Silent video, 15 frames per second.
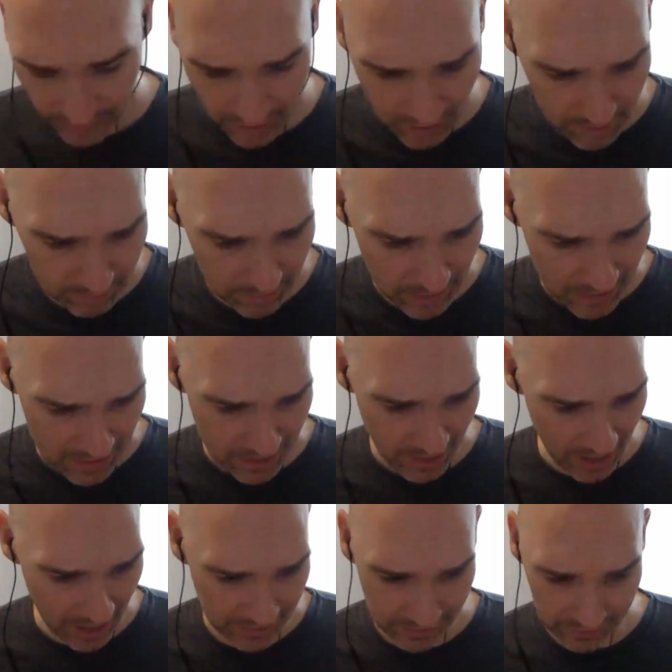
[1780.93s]

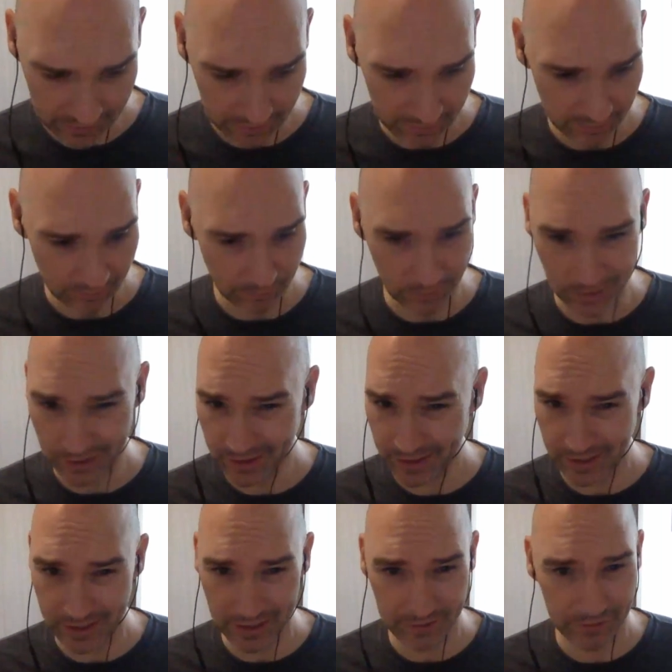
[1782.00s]
I didn't
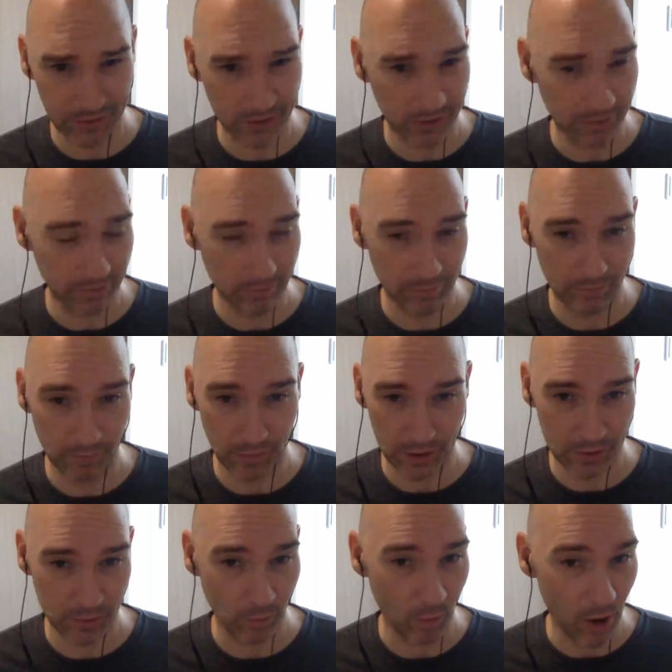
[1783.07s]
really give her
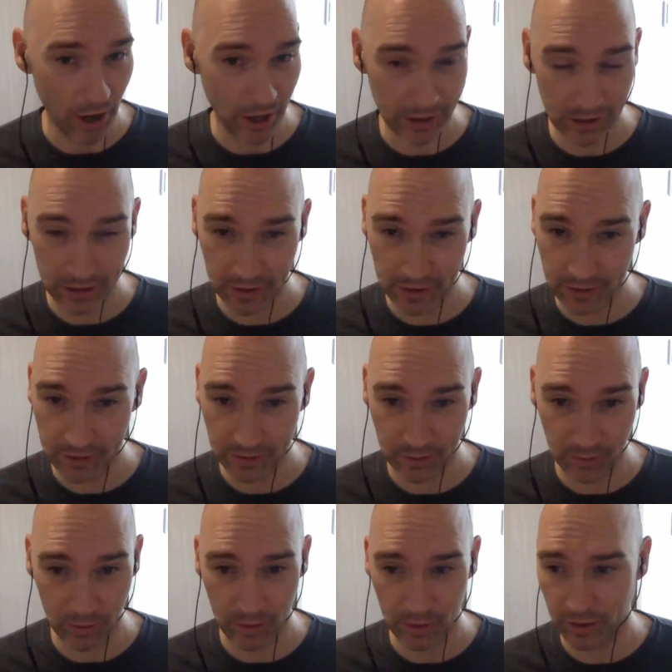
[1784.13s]
much water
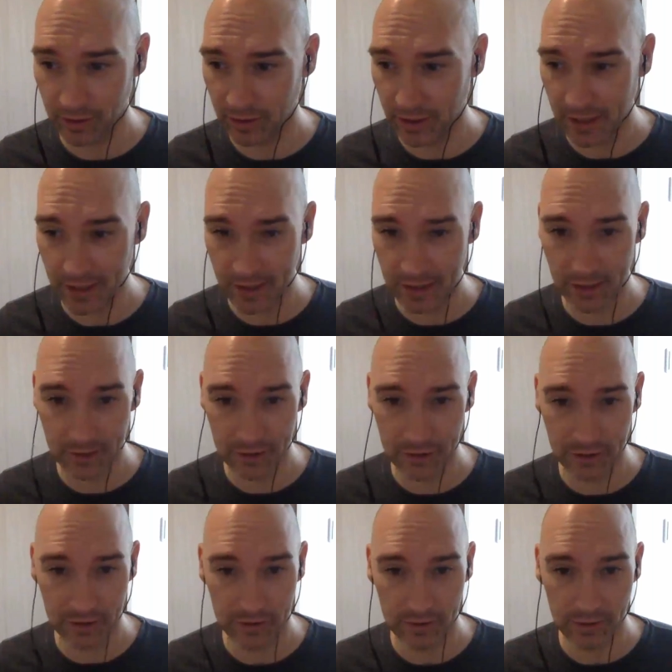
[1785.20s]
or anything.
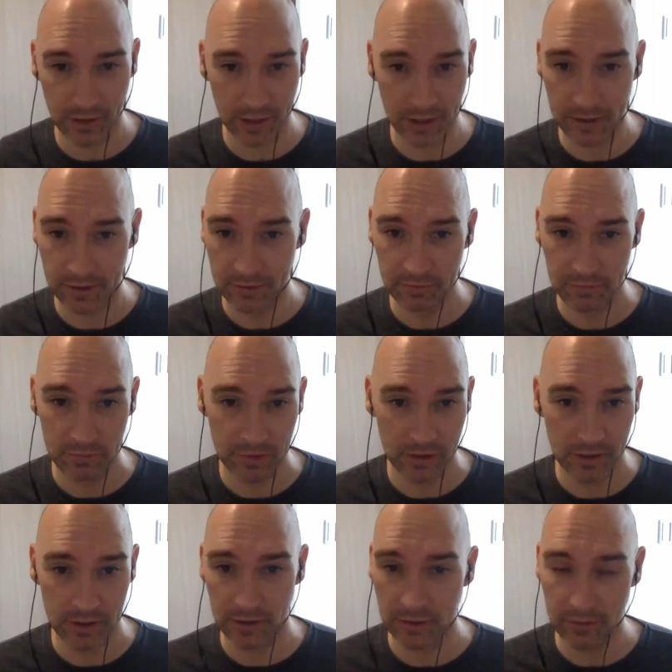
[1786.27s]
She
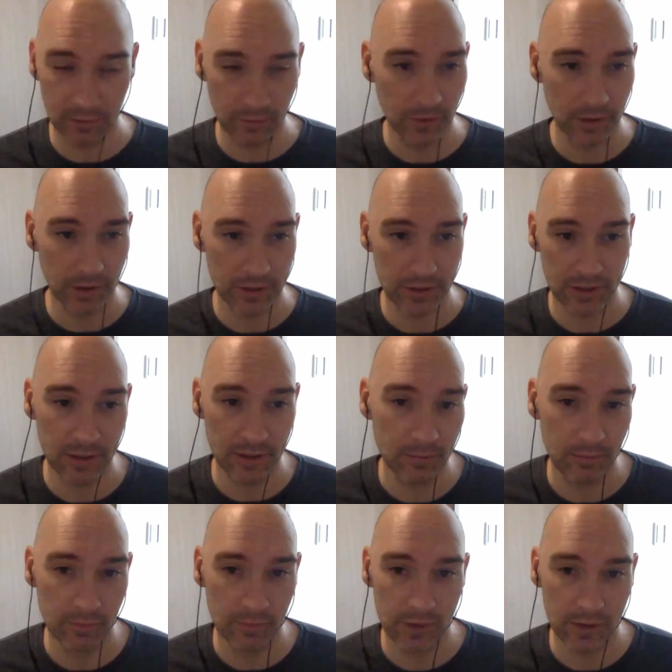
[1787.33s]
didn't really
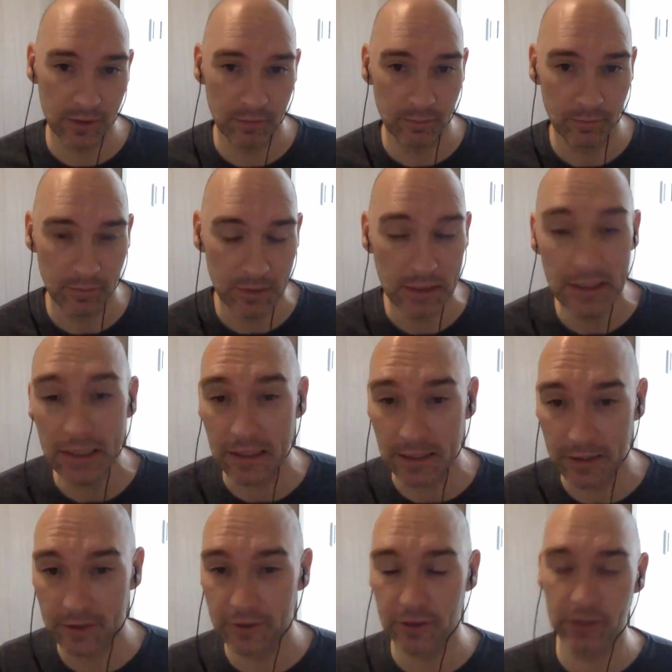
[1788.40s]
seem to need
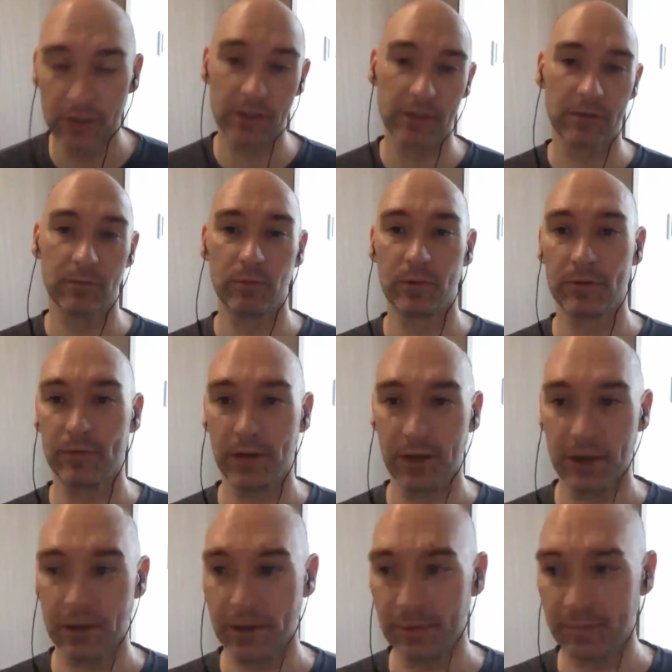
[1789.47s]
it. She just was
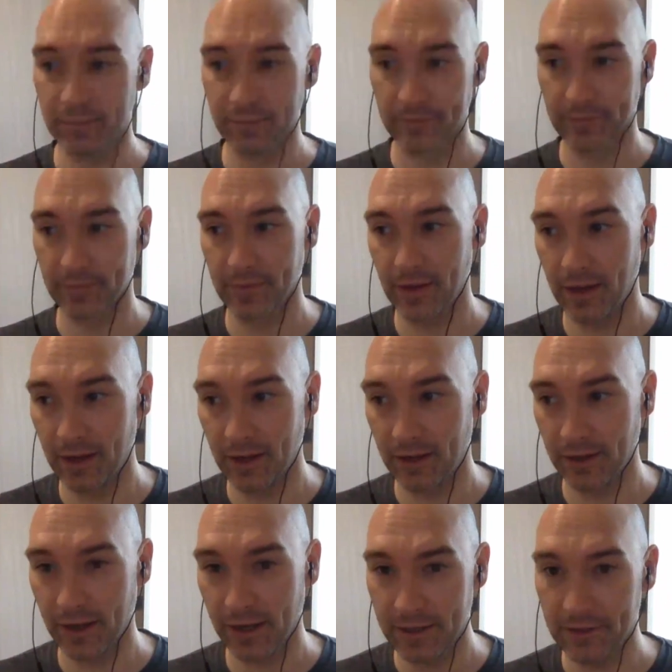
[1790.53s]
very
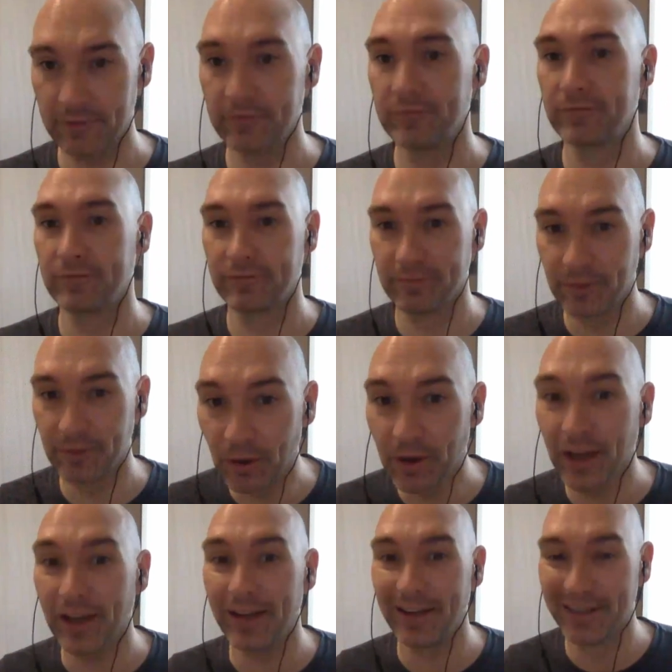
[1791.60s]
kind of,
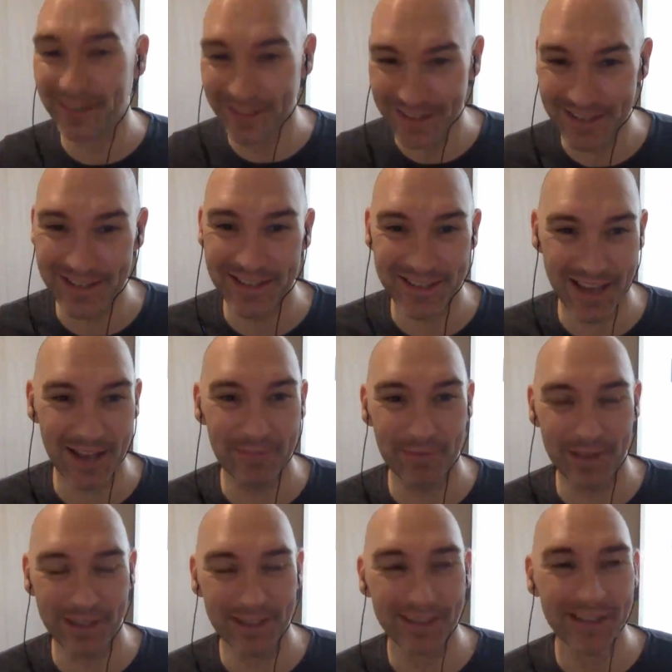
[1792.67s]
okay, this is
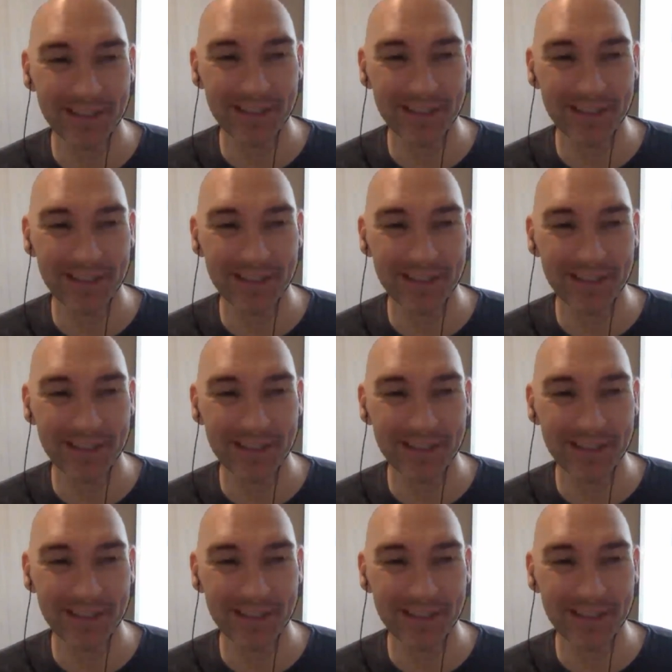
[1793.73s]
happening.